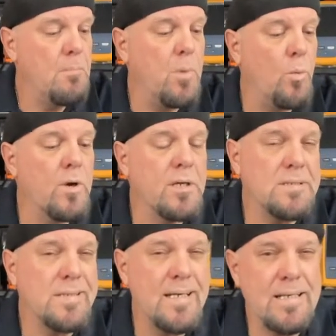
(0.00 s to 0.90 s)
But we're going
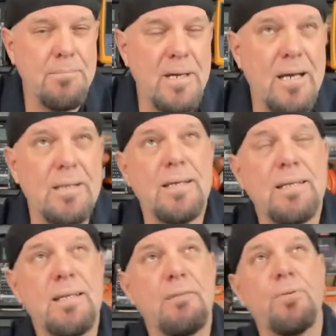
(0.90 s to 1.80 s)
to talk about a
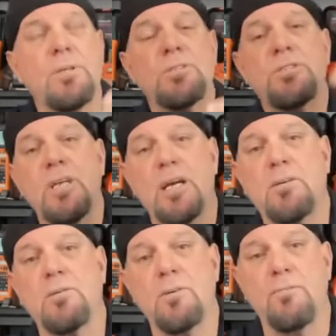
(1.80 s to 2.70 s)
different
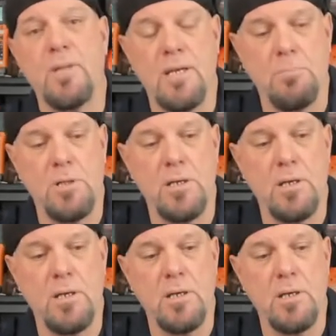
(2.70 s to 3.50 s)
sector of labeling,